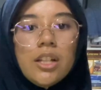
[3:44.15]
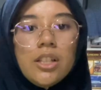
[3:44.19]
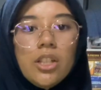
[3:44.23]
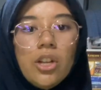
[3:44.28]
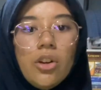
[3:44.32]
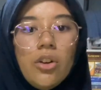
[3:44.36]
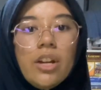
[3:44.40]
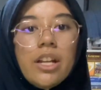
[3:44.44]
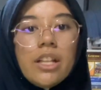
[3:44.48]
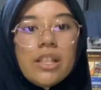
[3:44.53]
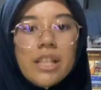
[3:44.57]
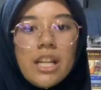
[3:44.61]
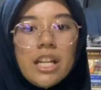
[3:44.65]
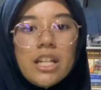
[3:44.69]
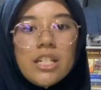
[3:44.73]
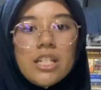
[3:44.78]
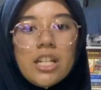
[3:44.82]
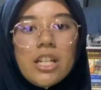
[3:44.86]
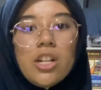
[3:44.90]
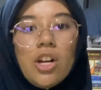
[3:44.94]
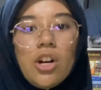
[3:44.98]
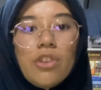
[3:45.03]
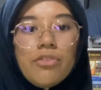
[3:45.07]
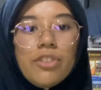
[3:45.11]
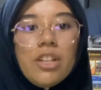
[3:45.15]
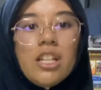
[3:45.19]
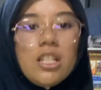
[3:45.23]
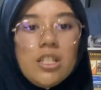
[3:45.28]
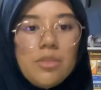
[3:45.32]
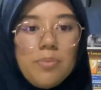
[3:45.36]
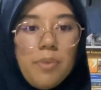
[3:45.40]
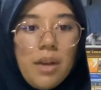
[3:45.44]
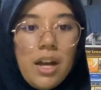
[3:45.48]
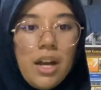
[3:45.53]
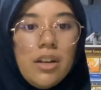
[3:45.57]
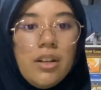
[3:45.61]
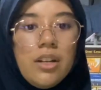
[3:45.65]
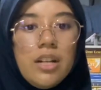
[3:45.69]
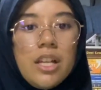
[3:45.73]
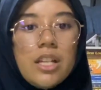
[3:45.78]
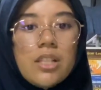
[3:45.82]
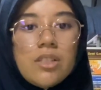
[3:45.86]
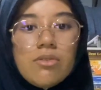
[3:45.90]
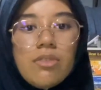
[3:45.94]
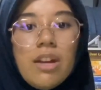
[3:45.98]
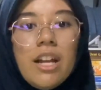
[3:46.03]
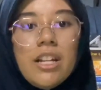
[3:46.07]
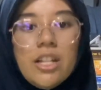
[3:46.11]
The orientation of each pair
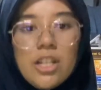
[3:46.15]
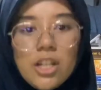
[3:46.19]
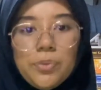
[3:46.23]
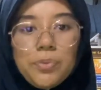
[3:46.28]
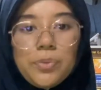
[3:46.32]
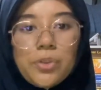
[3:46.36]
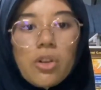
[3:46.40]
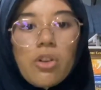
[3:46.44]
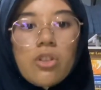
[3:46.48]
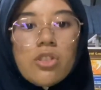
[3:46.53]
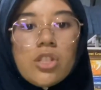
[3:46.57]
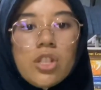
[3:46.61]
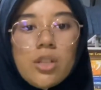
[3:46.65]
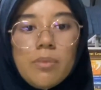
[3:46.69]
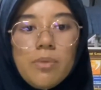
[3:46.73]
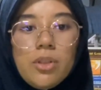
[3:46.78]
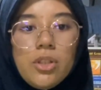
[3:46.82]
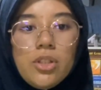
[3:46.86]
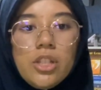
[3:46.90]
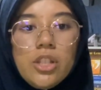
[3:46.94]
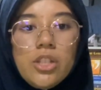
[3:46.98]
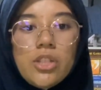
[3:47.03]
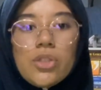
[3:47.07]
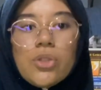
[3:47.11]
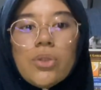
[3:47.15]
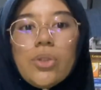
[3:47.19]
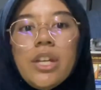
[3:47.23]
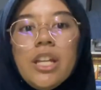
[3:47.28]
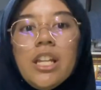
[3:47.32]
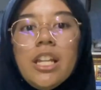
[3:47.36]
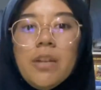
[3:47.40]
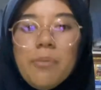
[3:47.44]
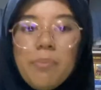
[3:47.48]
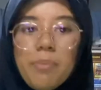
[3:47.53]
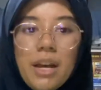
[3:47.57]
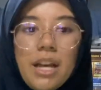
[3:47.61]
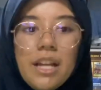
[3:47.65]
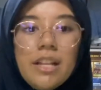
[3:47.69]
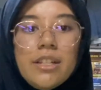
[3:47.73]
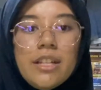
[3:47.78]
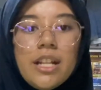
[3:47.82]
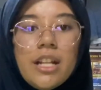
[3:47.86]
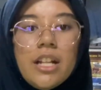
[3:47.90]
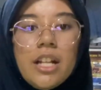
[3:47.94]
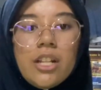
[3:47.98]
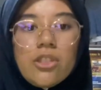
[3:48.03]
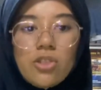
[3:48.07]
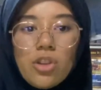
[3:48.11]
is random, contributing to
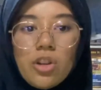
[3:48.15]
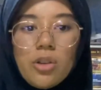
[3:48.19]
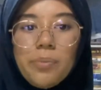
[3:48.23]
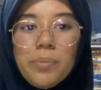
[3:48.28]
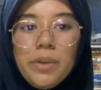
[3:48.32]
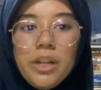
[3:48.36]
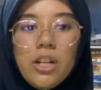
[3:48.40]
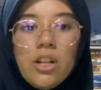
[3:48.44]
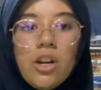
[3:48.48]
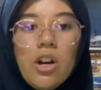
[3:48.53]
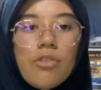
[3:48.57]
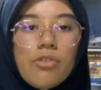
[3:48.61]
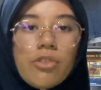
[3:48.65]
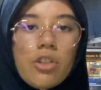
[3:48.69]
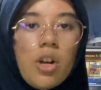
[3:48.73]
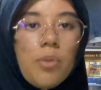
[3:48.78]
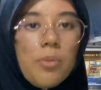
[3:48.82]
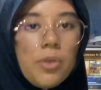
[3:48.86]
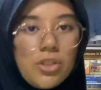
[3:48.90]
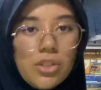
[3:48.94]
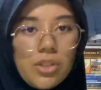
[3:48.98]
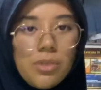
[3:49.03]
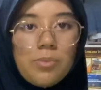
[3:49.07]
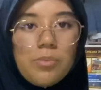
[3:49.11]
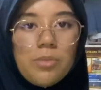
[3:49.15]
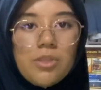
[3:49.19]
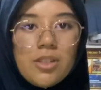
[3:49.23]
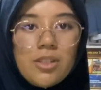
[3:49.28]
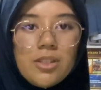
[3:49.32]
independent assortment of chromosomes.